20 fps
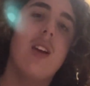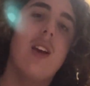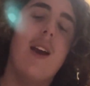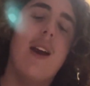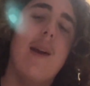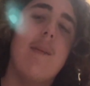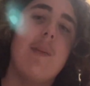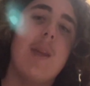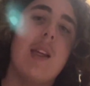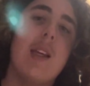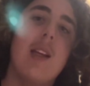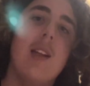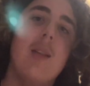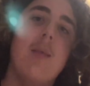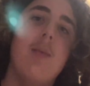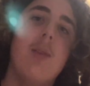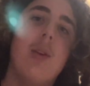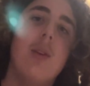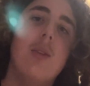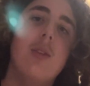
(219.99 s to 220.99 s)
I'm the kind of
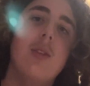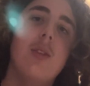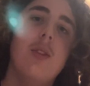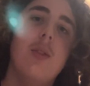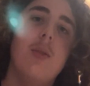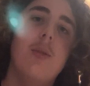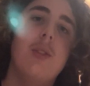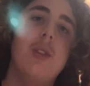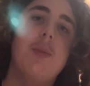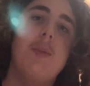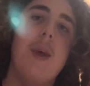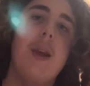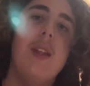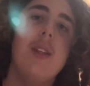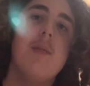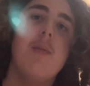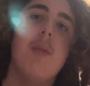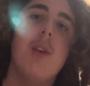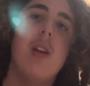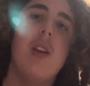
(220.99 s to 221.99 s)
person who
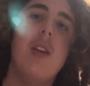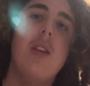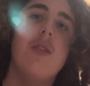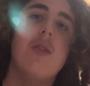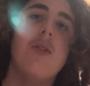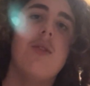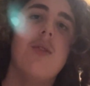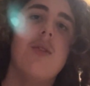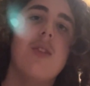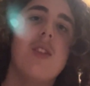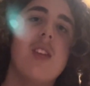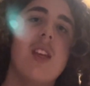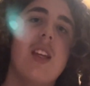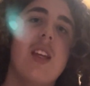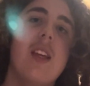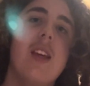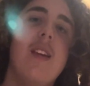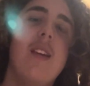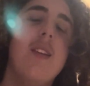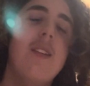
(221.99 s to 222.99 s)
spends money as soon as I
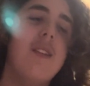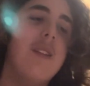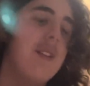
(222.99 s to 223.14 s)
get it.